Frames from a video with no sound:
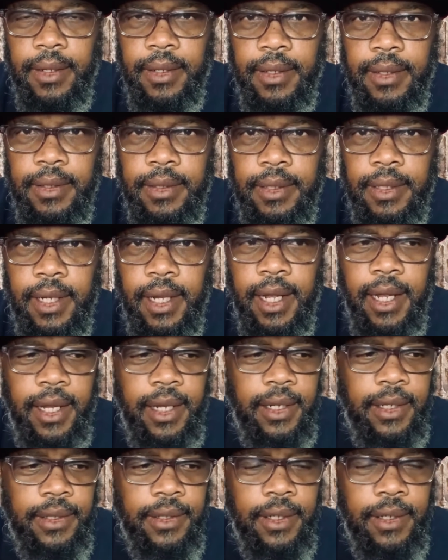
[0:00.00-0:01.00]

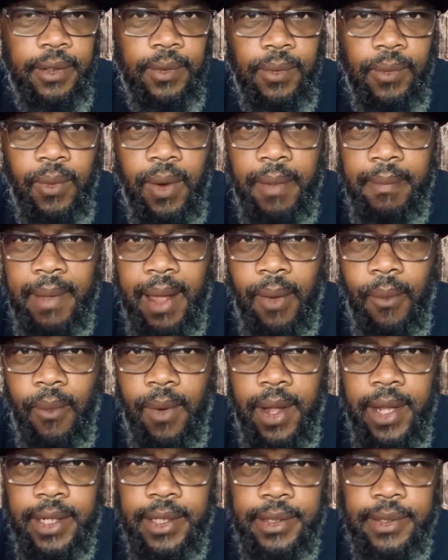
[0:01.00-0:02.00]
and one by
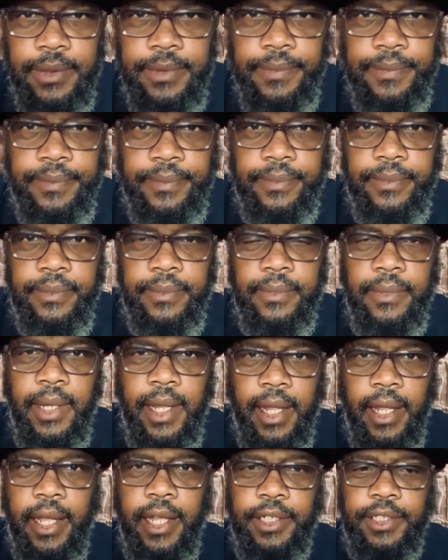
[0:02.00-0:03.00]
one, and
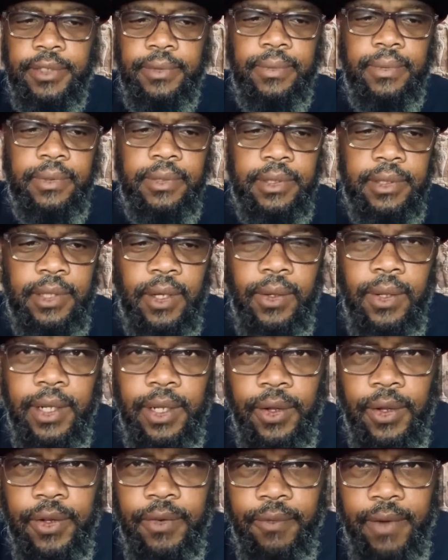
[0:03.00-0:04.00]
get you totally on
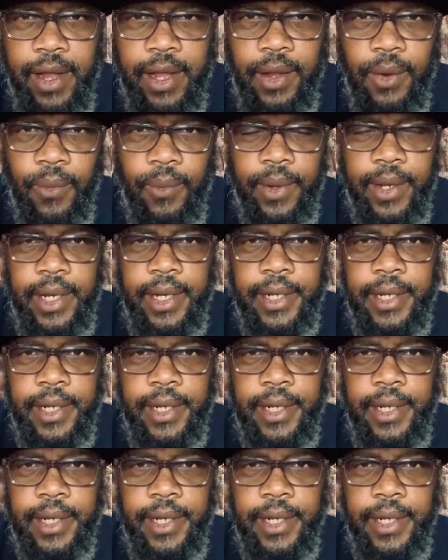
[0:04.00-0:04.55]
the record with it